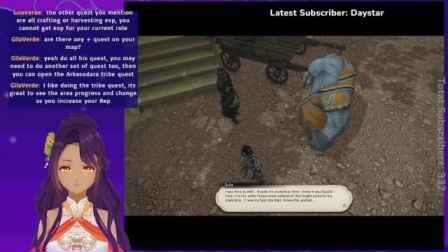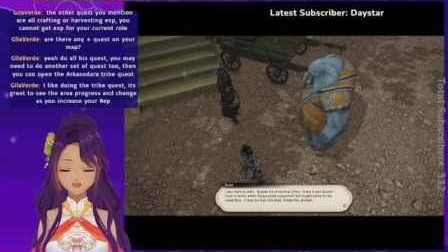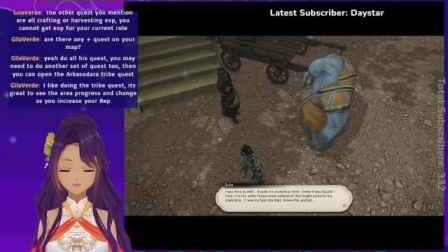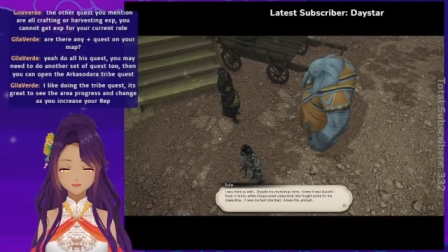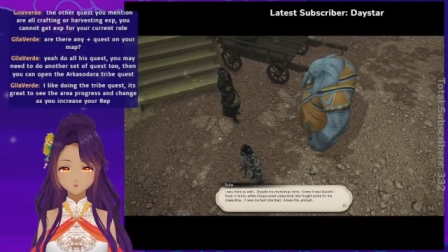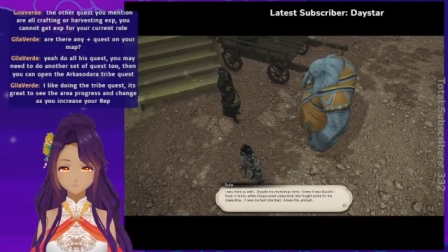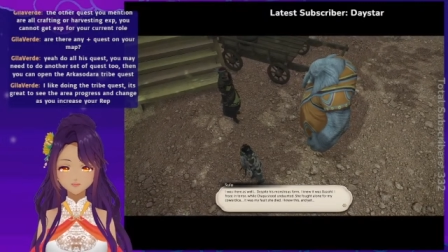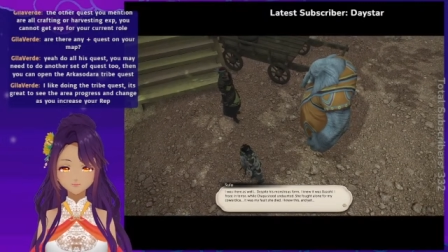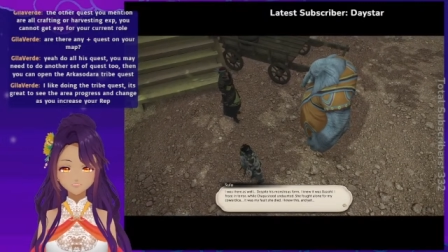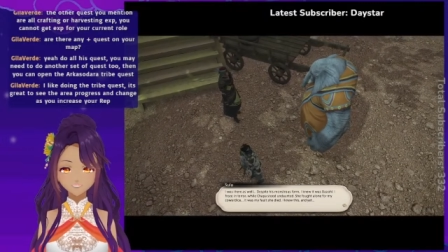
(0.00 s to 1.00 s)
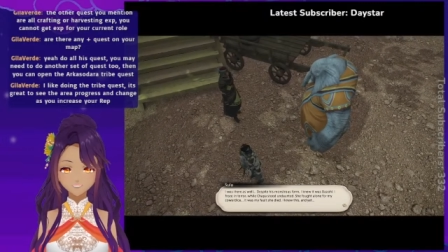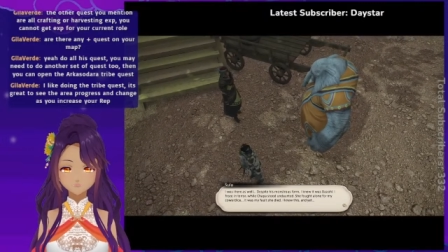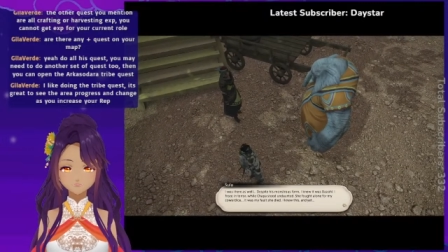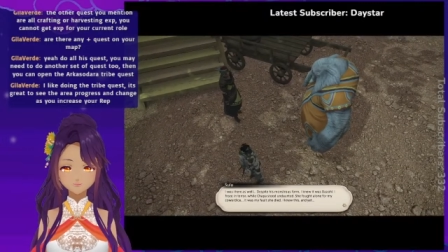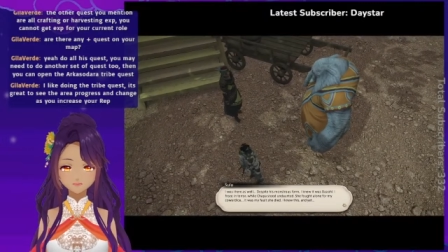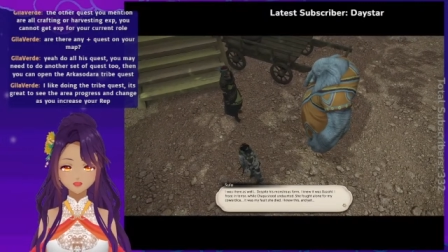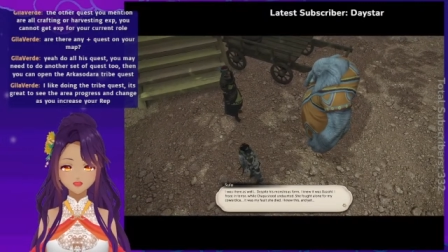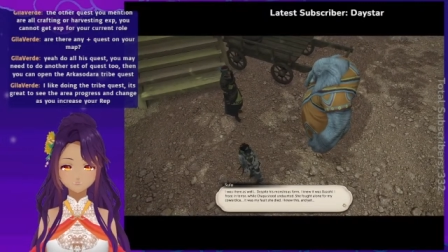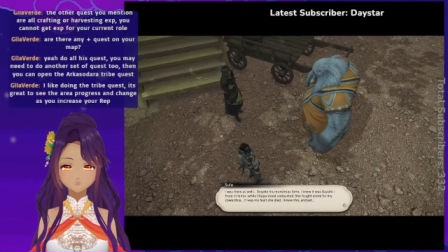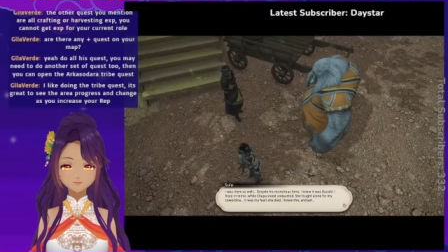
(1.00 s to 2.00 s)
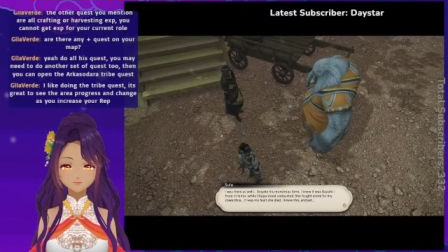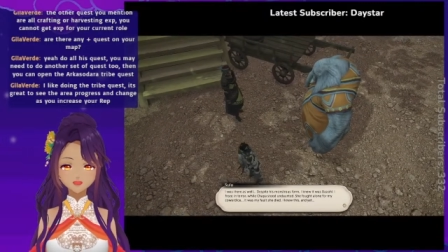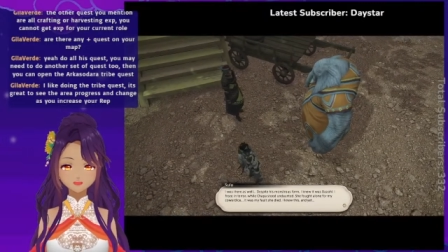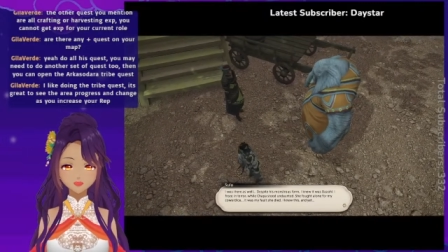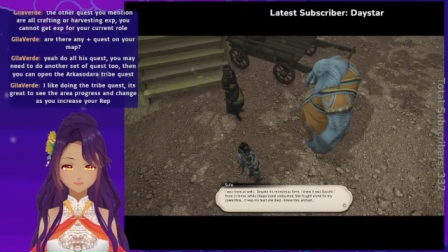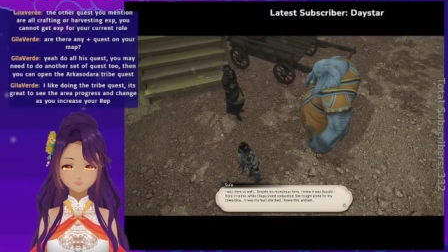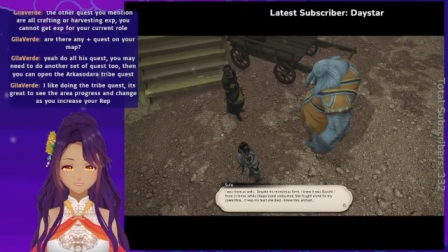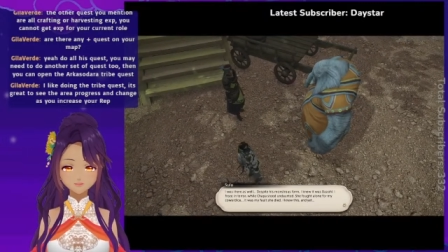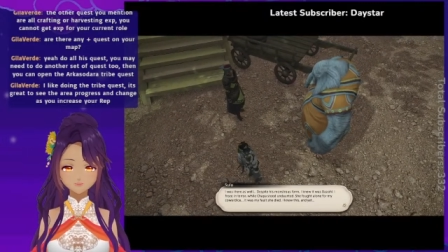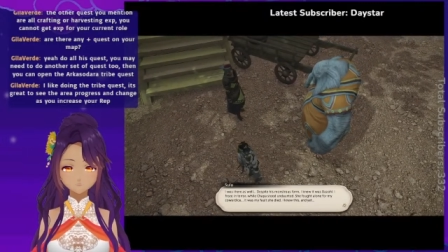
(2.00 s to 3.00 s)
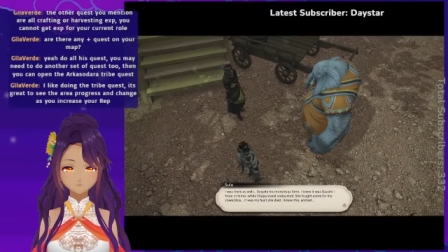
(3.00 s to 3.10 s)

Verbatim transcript: I froze in terror while Chapa stood undaunted.